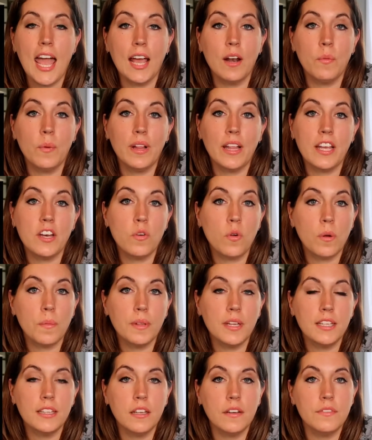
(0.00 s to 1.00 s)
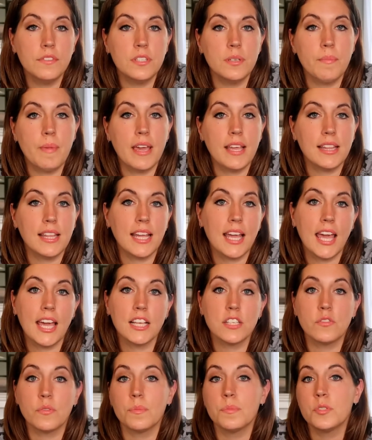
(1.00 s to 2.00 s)
And while I normally love to make the
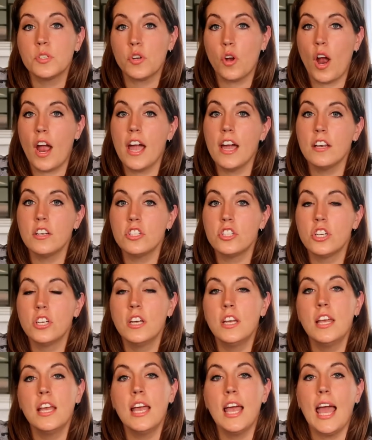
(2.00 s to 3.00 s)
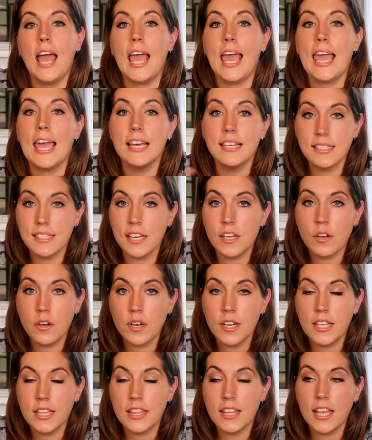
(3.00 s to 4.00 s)
cakes from scratch, and
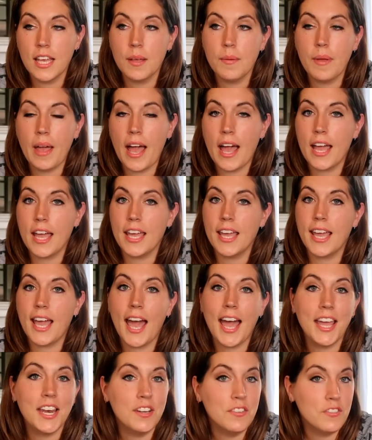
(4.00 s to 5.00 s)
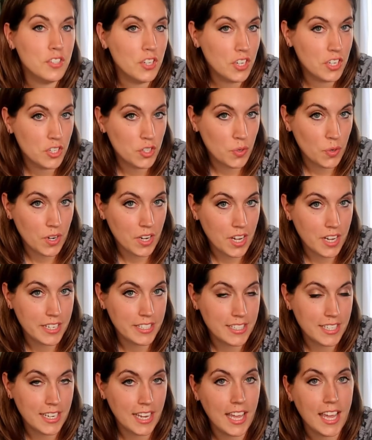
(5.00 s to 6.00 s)
decorate them, I kind of took a
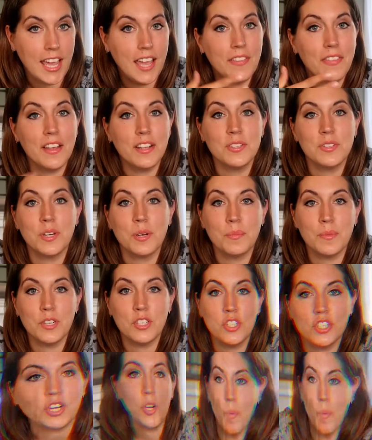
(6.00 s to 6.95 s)
shortcut today and that's what I'm going to